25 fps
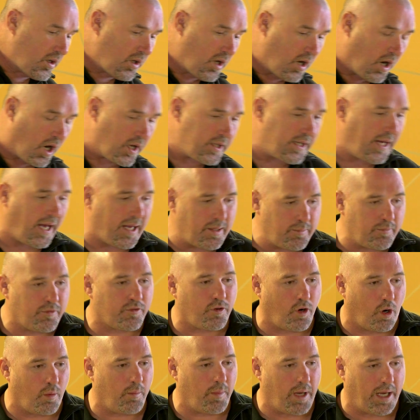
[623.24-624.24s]
I came
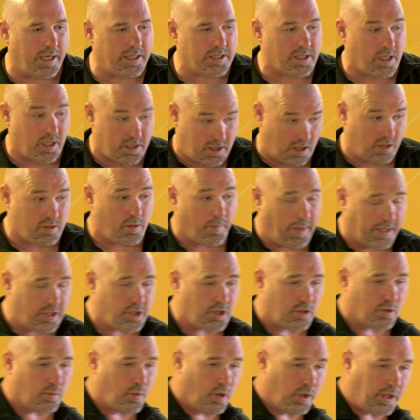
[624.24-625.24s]
from, as I
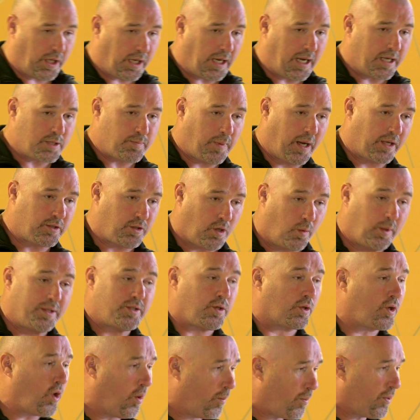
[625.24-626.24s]
mentioned, a working class background. I went to
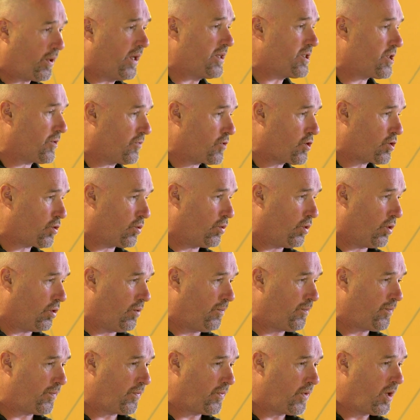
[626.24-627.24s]
a comprehensive
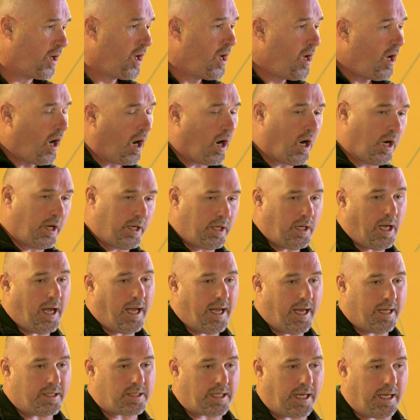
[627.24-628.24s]
school. I
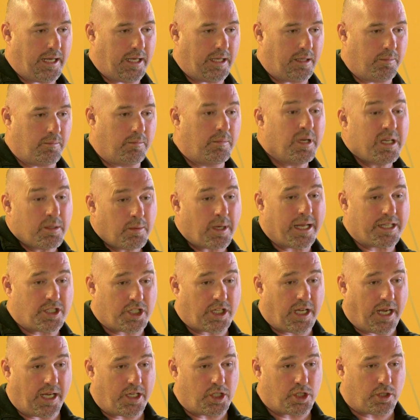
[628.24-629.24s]
had a minimal
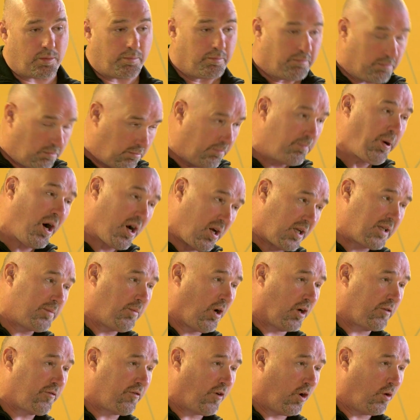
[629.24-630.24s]
education, partly
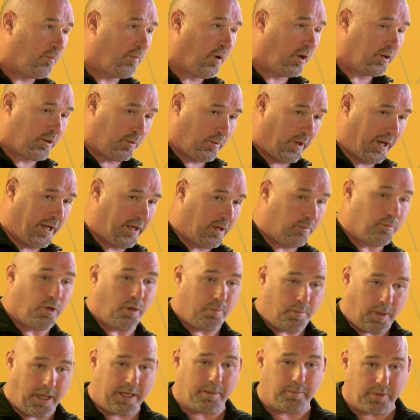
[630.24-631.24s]
my fault, by the way. I'm not
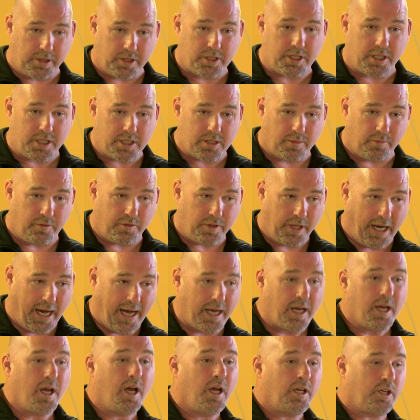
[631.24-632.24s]
blaming the system for
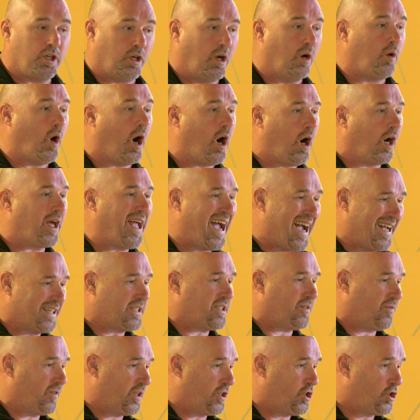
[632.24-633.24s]
that. You know, I
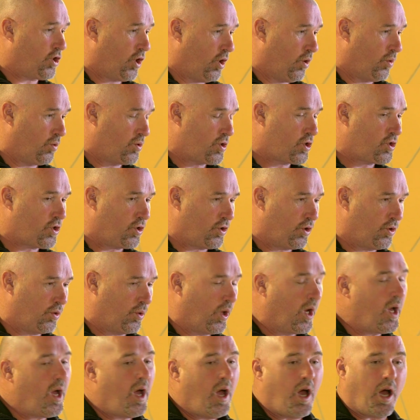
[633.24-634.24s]
actively chose to
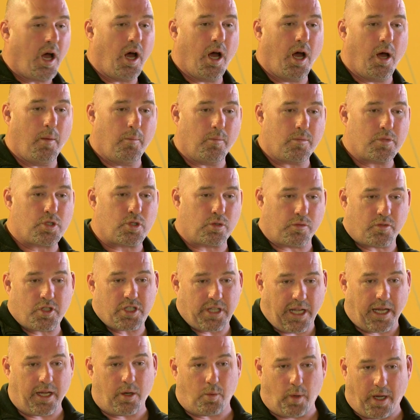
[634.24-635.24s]
sort of
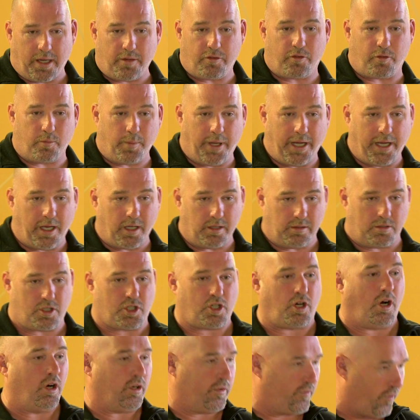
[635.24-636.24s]
stay away from it and
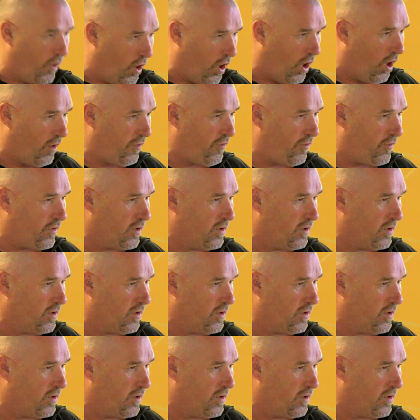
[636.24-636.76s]
skive off,